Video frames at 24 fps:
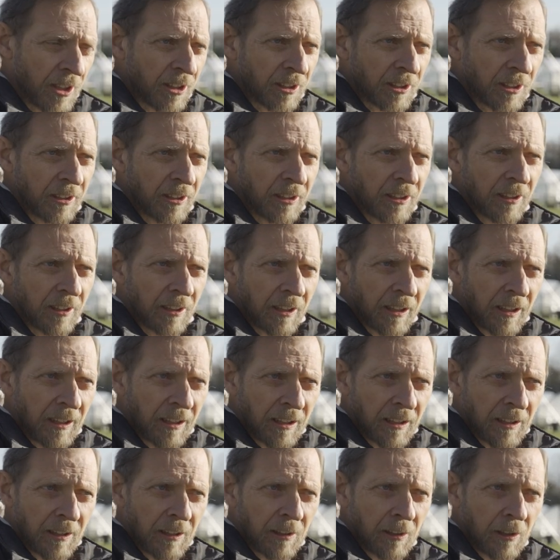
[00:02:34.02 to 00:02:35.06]
actually
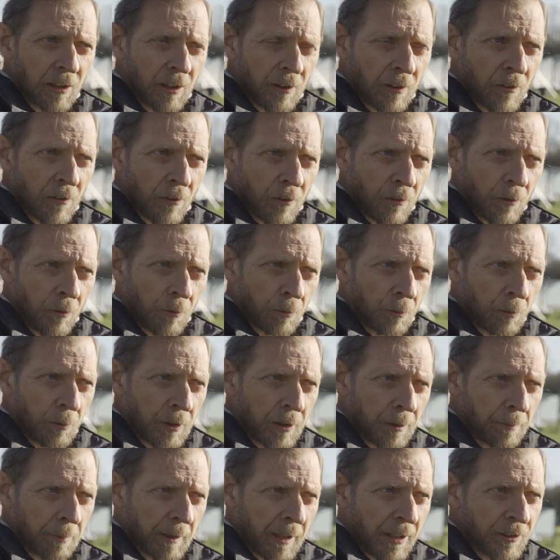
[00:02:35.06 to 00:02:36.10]
that
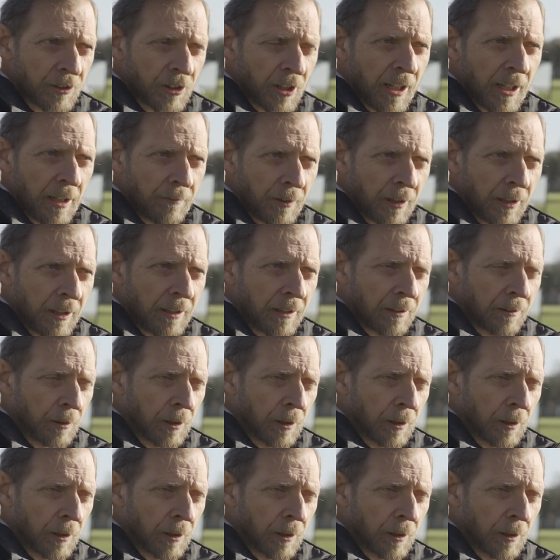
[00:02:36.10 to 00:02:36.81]
we plan to have here